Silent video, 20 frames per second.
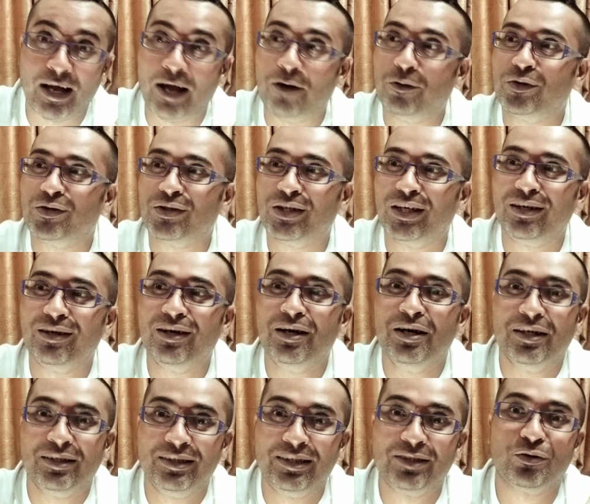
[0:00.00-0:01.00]
i would say
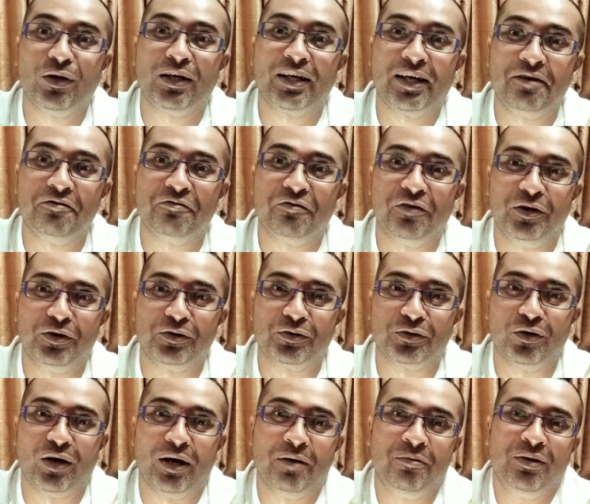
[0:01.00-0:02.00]
this one came first so